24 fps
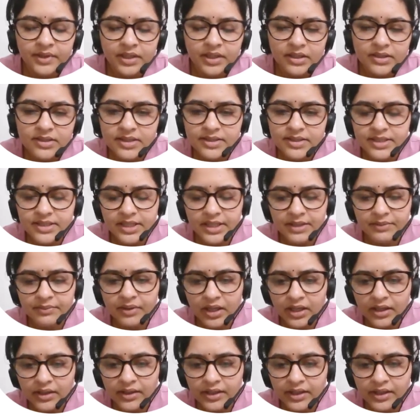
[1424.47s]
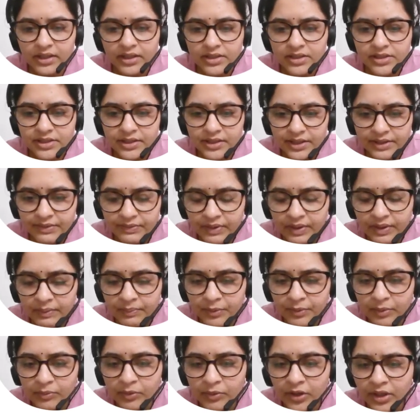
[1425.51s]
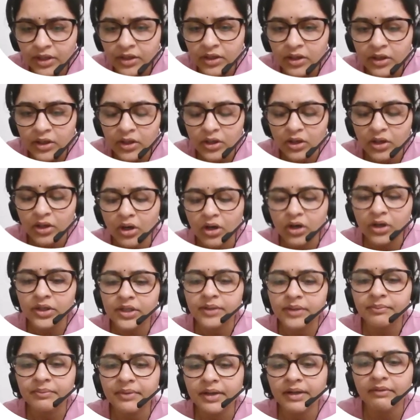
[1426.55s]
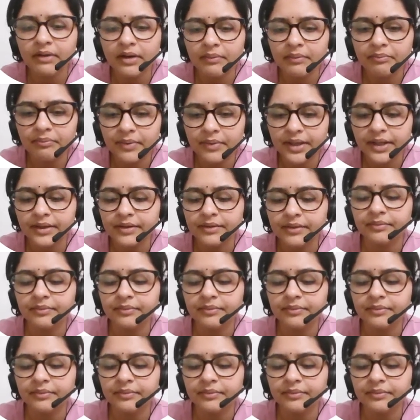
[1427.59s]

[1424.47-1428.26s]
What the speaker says: sustainable agriculture. It will promote long-term development.